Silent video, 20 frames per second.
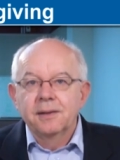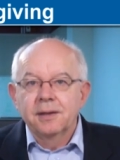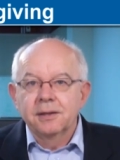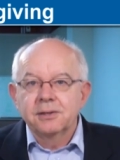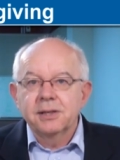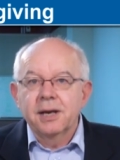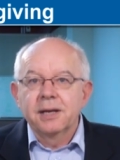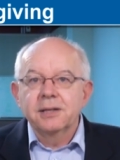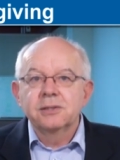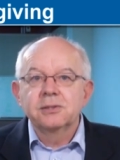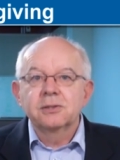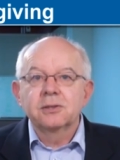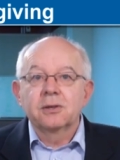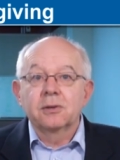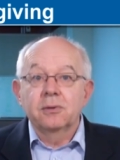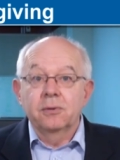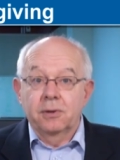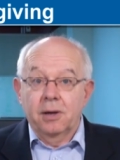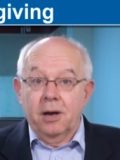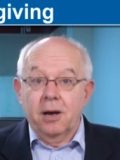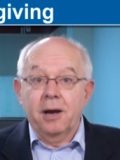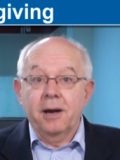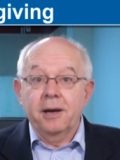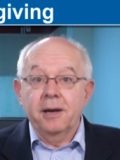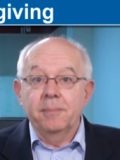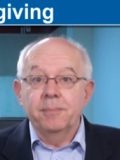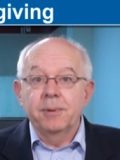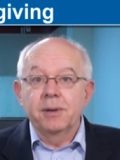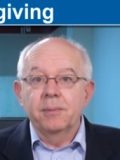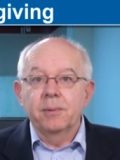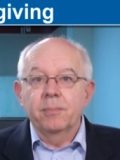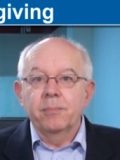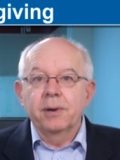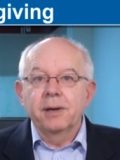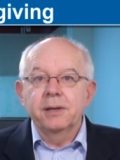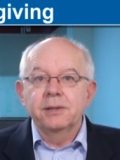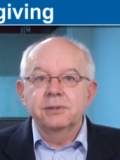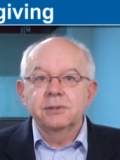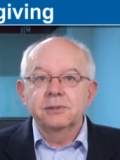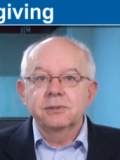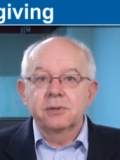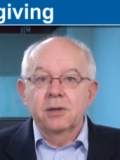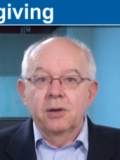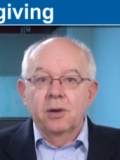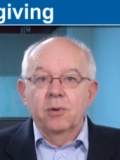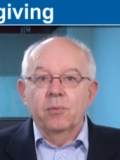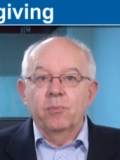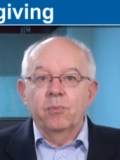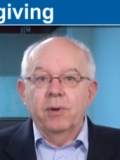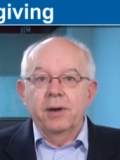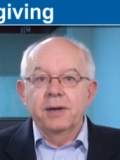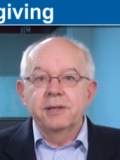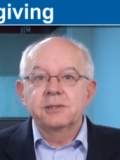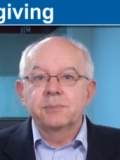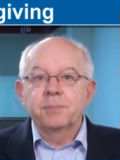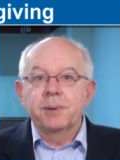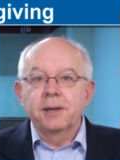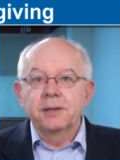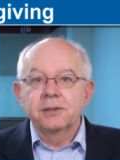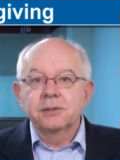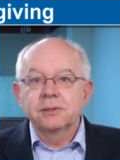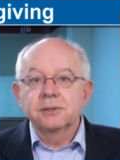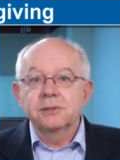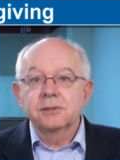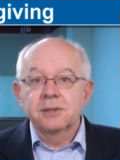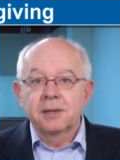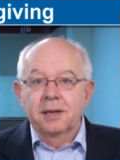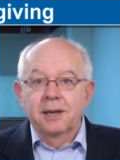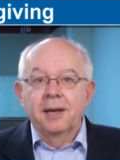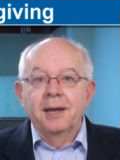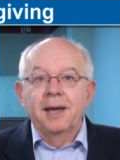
The changes include higher minimum wages, raised pensions,